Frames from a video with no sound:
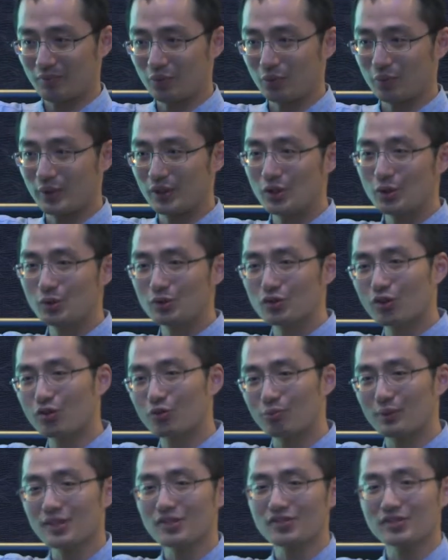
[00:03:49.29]
We use
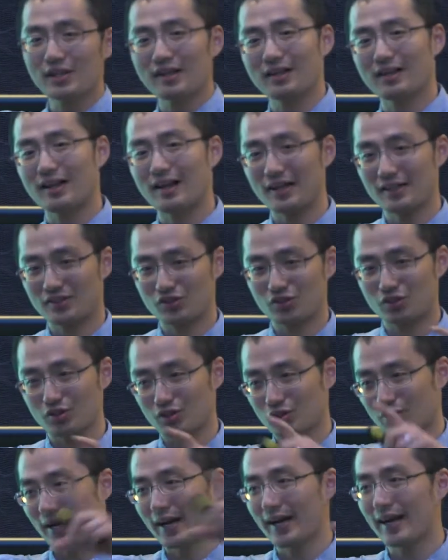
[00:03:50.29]
3 satellites to
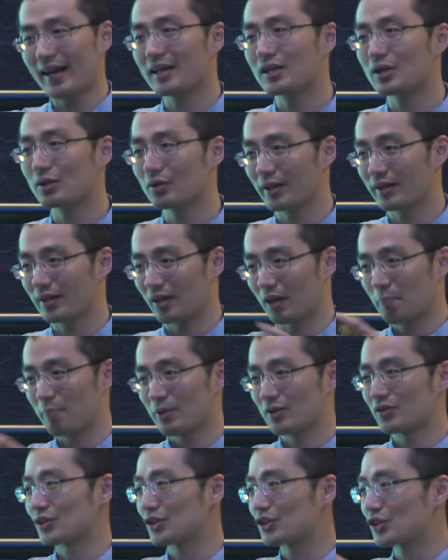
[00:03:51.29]
triangulate our
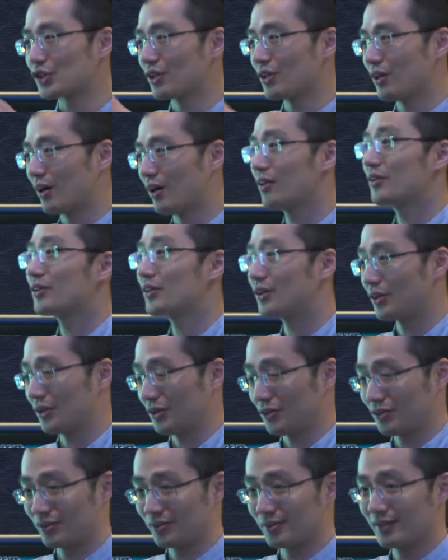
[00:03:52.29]
position on the
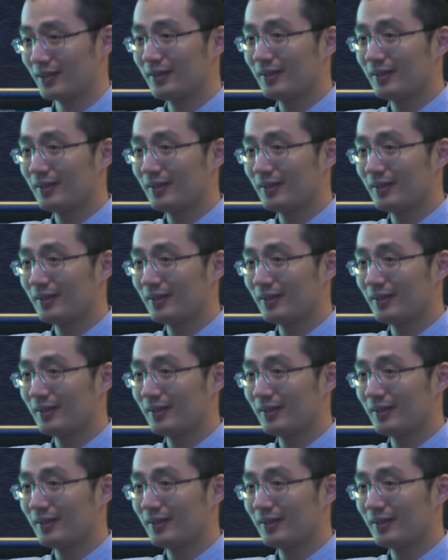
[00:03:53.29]
Earth.